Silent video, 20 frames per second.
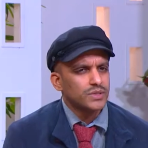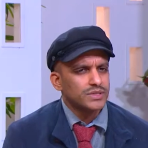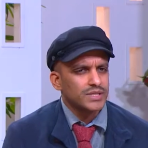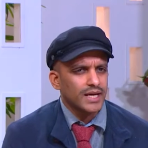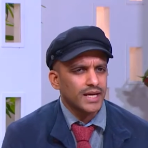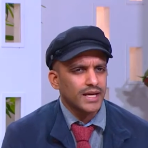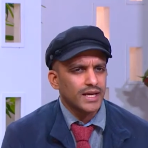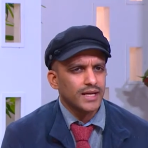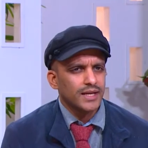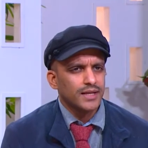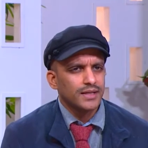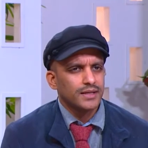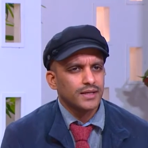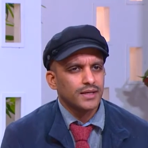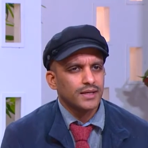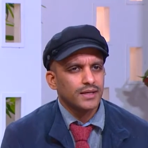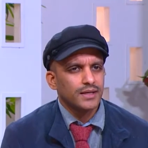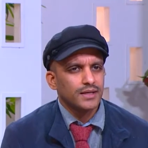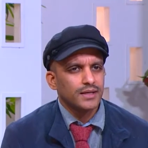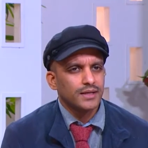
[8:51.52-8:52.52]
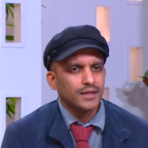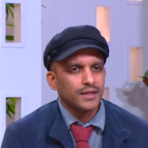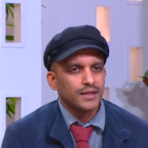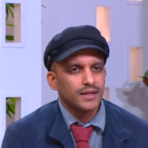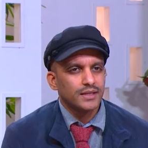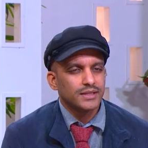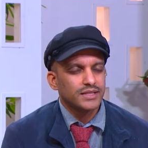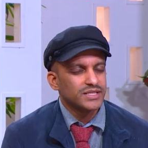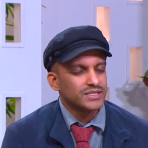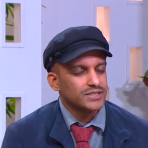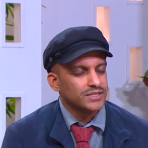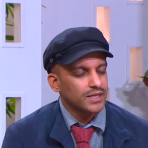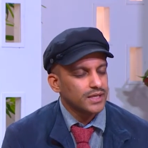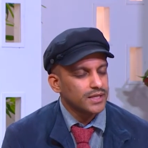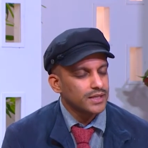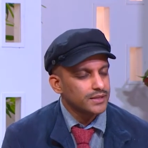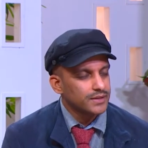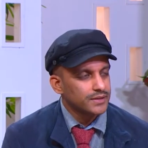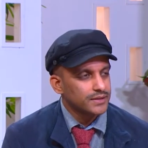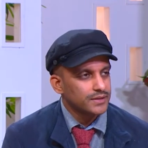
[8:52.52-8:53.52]
had a
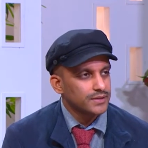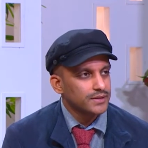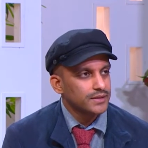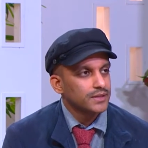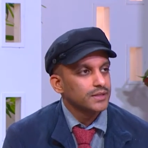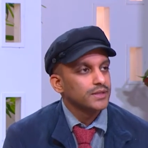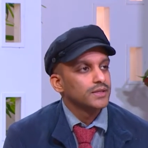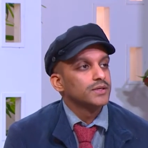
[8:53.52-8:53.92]
desire